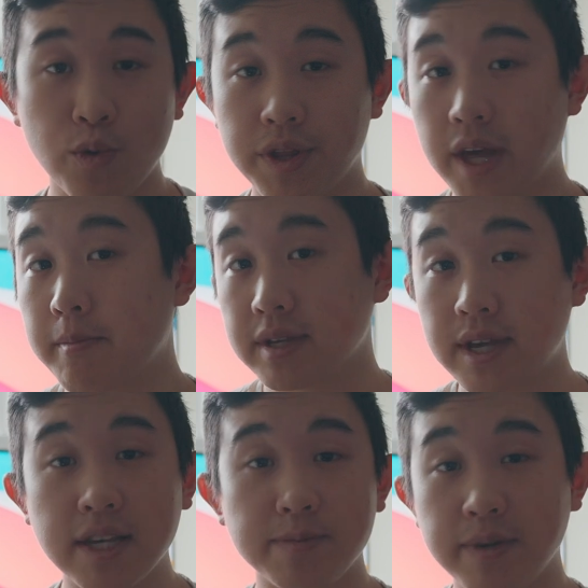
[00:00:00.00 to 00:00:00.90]
with
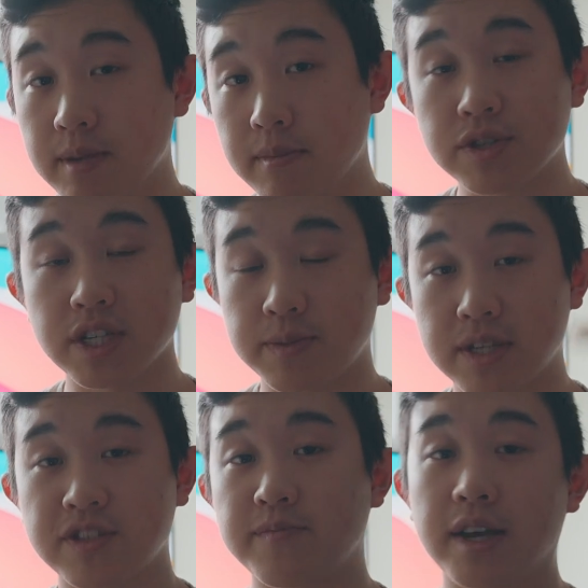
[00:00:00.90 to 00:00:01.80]
MBAs being the most
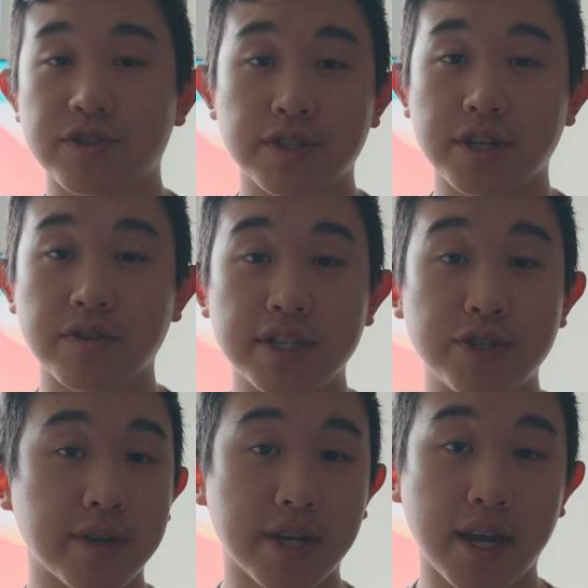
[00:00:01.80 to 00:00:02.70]
expensive master's degrees you
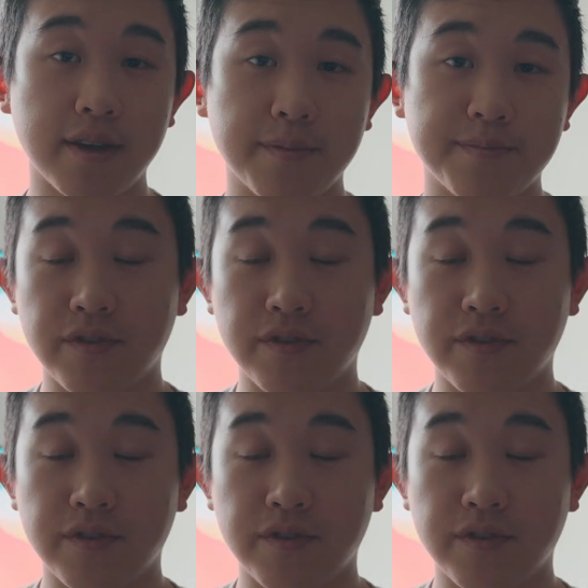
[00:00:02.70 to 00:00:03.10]
can get.